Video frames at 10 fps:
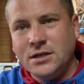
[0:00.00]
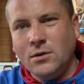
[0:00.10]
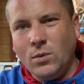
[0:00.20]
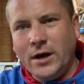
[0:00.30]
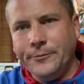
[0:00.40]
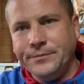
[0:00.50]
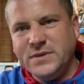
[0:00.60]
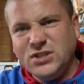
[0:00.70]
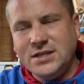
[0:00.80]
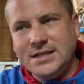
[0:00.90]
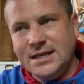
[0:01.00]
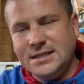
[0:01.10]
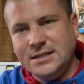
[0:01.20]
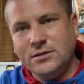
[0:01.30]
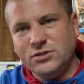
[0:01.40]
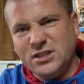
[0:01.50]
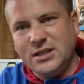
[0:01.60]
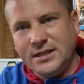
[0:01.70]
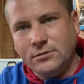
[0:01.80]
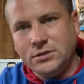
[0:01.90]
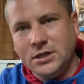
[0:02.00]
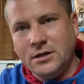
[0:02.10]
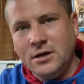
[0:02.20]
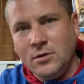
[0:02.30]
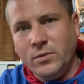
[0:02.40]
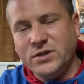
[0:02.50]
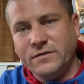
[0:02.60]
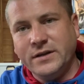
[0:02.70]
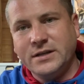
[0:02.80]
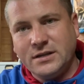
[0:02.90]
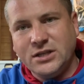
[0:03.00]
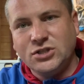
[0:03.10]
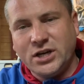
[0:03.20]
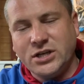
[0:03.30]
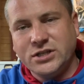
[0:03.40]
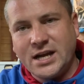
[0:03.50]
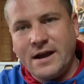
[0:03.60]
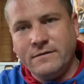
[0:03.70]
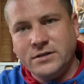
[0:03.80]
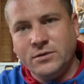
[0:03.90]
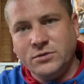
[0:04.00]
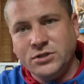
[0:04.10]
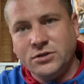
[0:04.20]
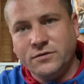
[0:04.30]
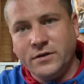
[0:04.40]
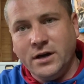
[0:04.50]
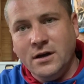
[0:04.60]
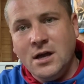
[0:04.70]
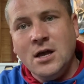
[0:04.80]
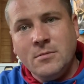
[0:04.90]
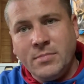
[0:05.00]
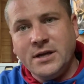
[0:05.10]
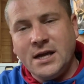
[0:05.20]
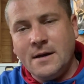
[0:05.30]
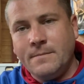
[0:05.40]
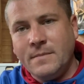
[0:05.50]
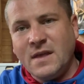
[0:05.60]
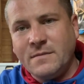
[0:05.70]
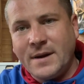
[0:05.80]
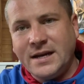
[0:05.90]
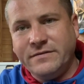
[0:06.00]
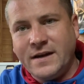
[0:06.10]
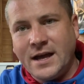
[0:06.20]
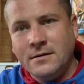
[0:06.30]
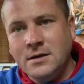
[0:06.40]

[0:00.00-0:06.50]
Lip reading: Well, she did until she did a heel turn, which I think has changed her character, which is good for her. But yeah, another Bayley fan.